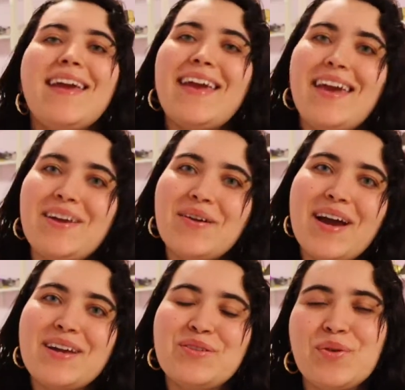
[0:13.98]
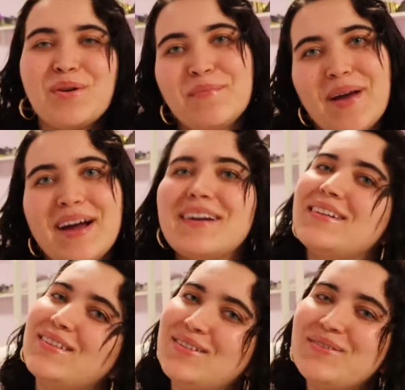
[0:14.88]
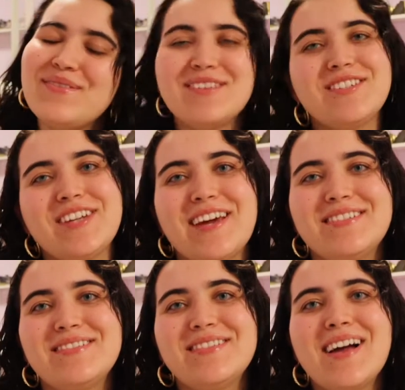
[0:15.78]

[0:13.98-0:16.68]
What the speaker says: Hey you guys, welcome back to the channel.